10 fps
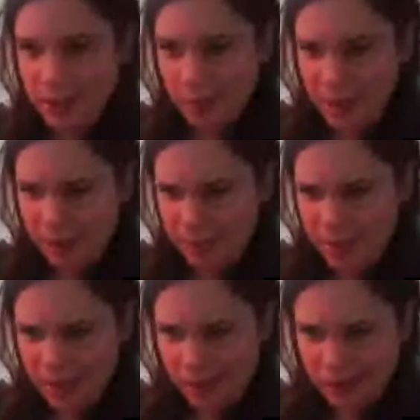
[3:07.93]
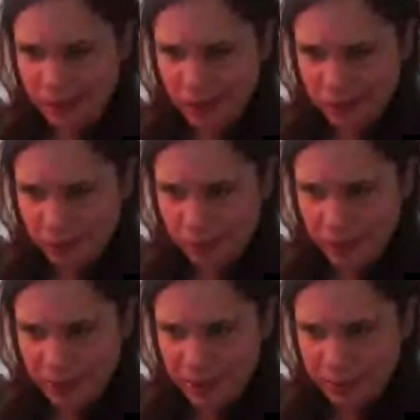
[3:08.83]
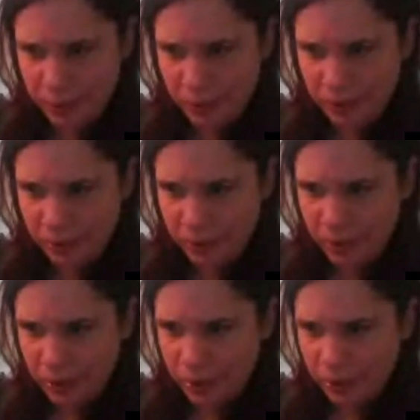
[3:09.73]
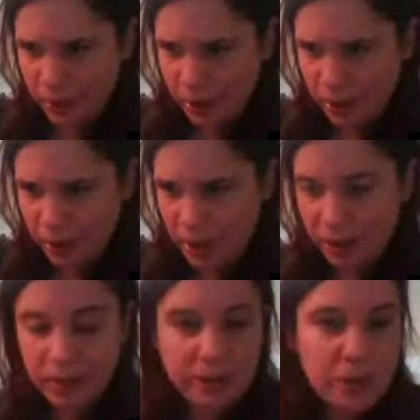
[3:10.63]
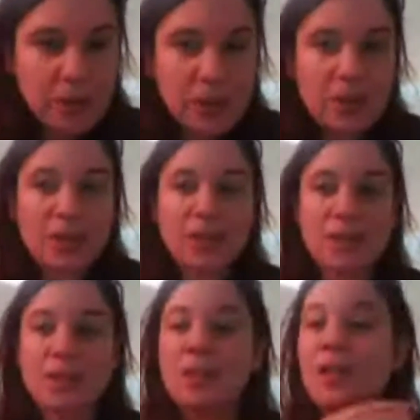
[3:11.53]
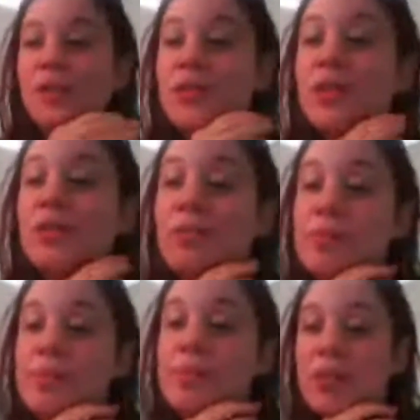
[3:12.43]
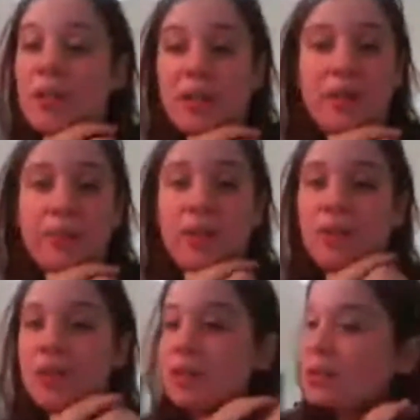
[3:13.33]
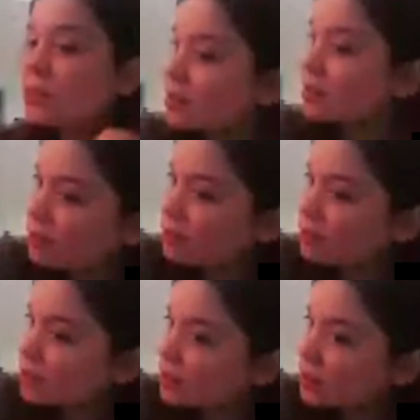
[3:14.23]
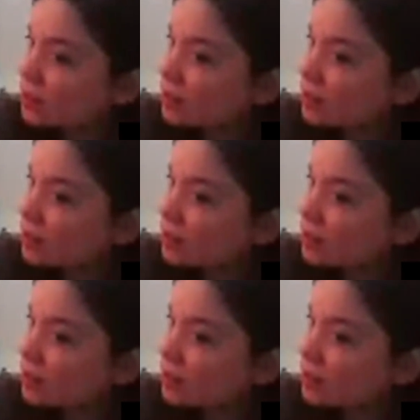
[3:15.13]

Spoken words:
sometimes there's really small character restrictions on certain website applications. I noticed.